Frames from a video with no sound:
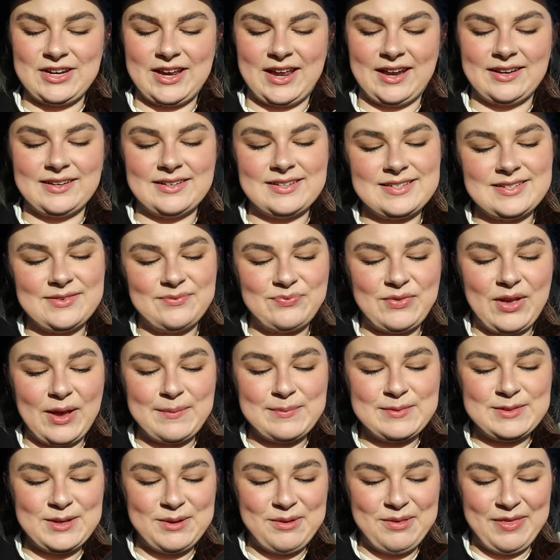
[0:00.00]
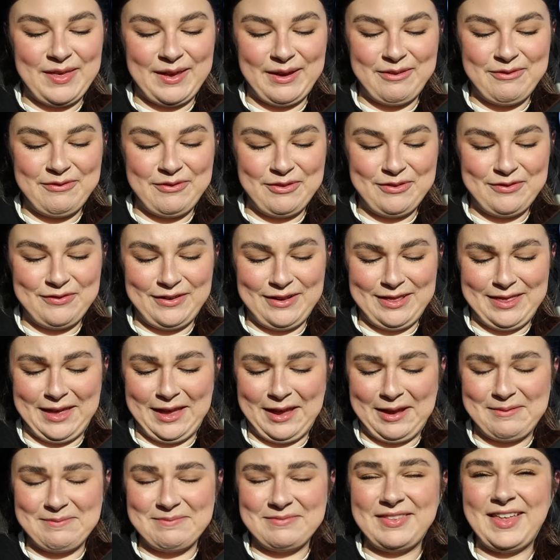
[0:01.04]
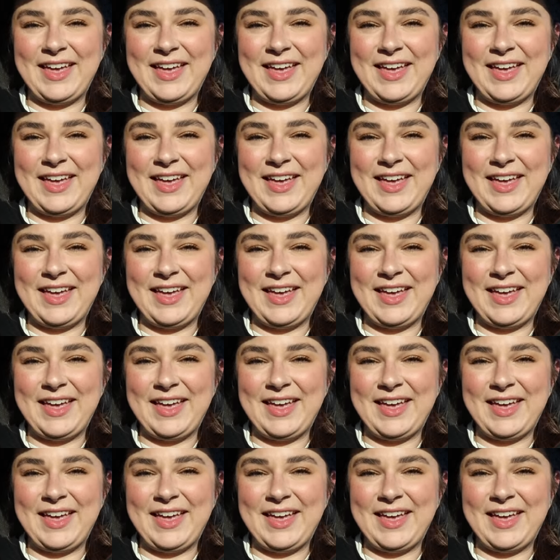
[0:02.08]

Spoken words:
And I'm so thankful for them.